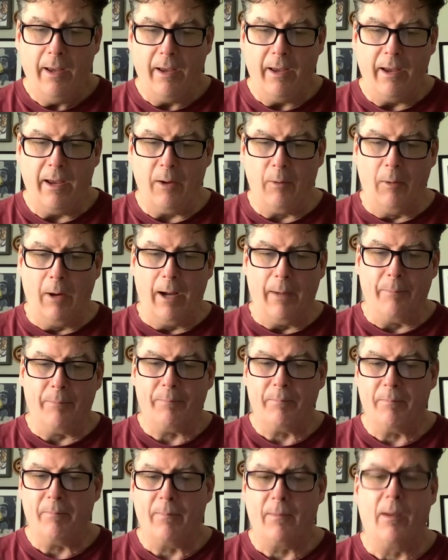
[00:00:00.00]
Anyway,
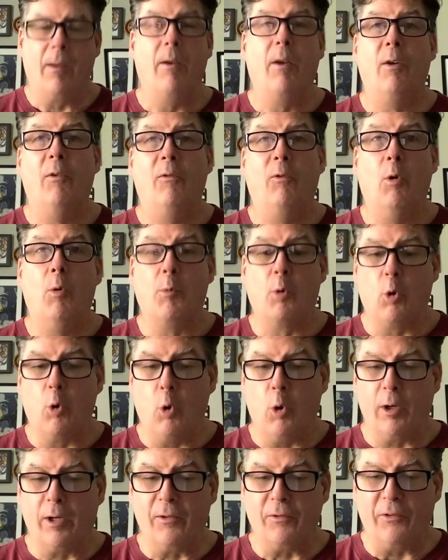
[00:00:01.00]
former
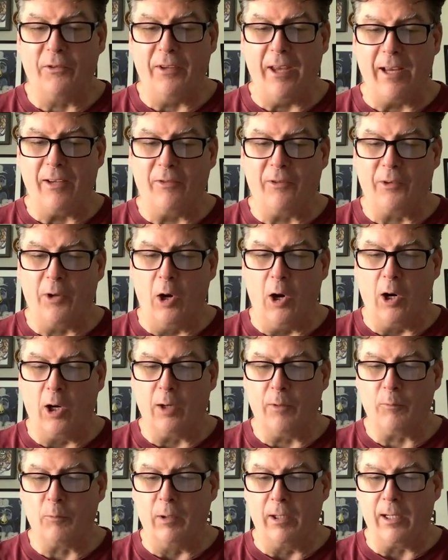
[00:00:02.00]
Oregon State
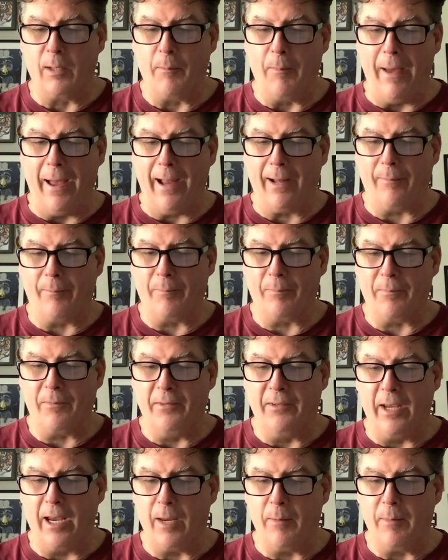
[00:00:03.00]
star running back
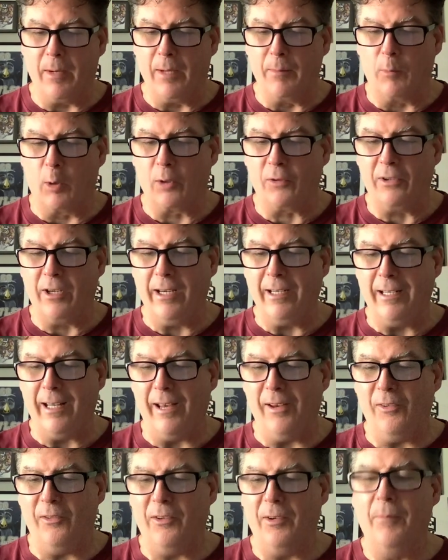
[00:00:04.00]
Damian
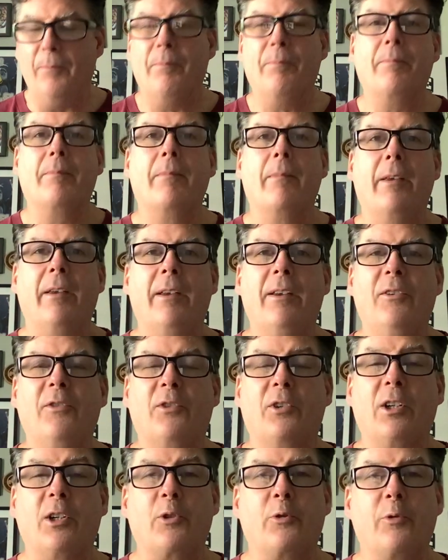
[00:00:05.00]
Martinez, he's
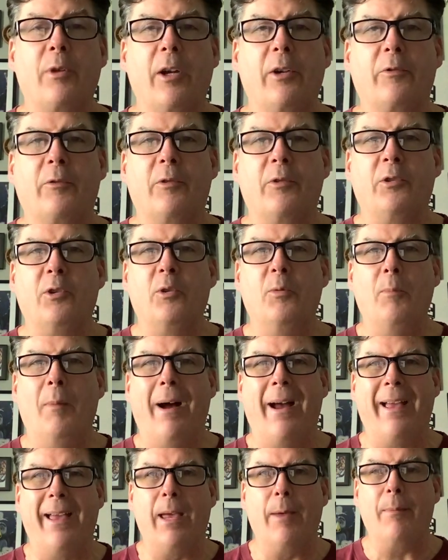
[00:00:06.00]
going to transfer to
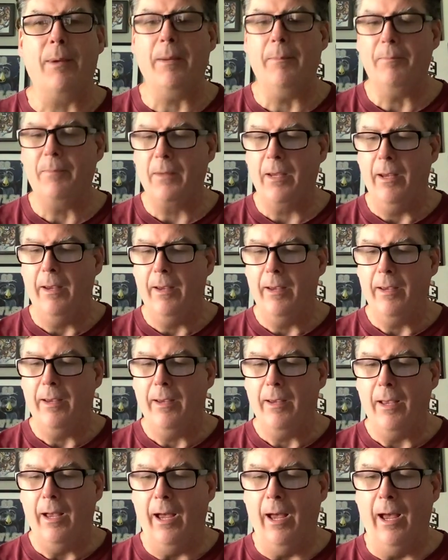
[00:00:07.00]
Miami.
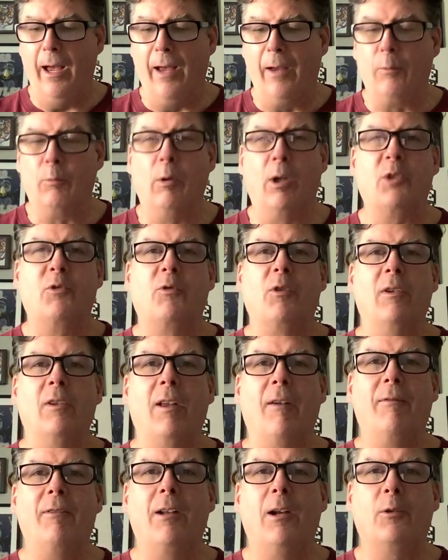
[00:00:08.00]
Rushed for
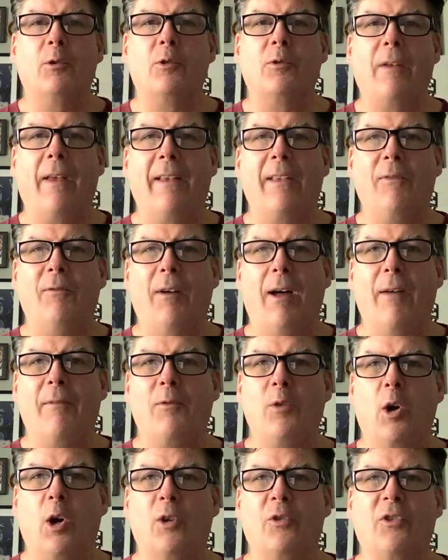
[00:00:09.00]
1,185
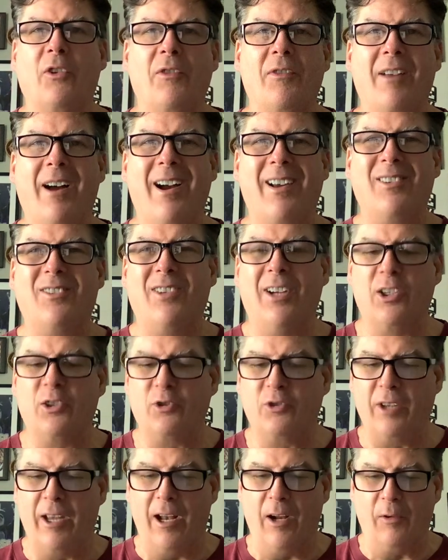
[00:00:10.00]
yards and 9
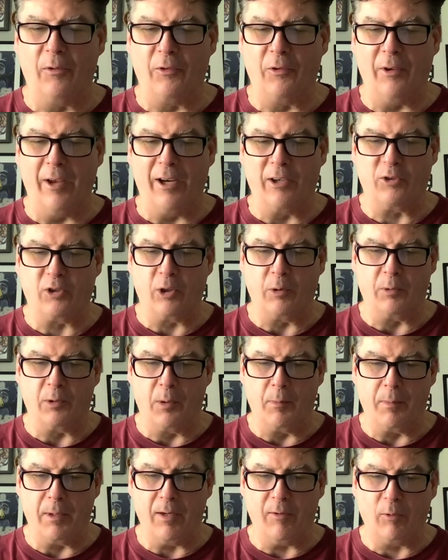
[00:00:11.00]
touchdowns last year with
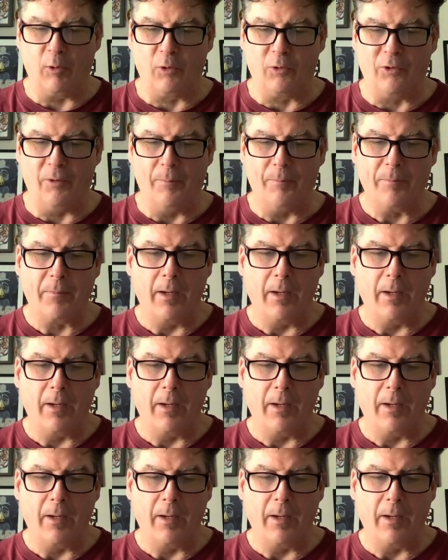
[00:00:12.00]
the Beavers.